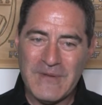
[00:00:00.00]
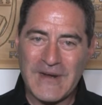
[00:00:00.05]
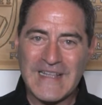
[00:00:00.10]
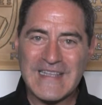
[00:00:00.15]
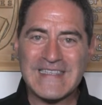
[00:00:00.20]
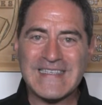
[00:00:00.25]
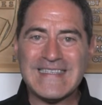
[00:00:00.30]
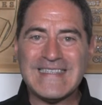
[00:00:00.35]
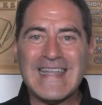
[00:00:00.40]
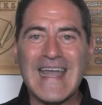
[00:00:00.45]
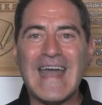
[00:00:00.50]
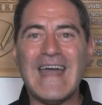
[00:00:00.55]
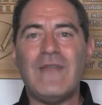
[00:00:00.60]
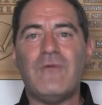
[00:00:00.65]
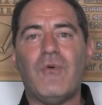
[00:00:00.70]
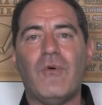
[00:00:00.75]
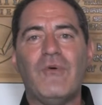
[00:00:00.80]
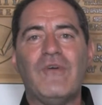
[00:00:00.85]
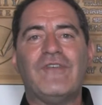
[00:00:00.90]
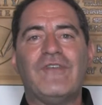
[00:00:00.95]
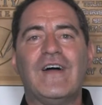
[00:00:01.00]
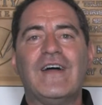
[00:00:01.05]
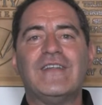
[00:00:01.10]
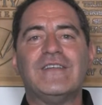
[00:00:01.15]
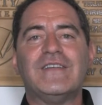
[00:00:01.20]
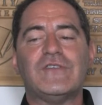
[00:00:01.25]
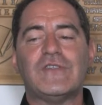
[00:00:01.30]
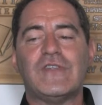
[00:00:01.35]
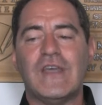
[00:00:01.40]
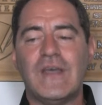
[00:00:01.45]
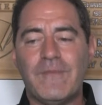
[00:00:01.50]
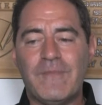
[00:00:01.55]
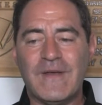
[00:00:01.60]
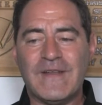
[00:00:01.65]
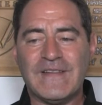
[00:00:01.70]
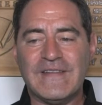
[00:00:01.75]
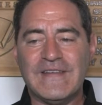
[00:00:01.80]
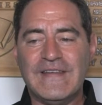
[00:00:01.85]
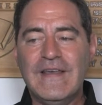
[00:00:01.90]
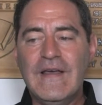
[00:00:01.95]
but instead, what we find is
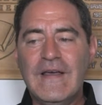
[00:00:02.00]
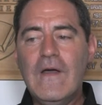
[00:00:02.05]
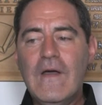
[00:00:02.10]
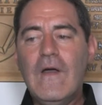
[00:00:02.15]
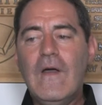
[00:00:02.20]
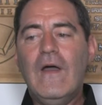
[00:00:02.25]
typically,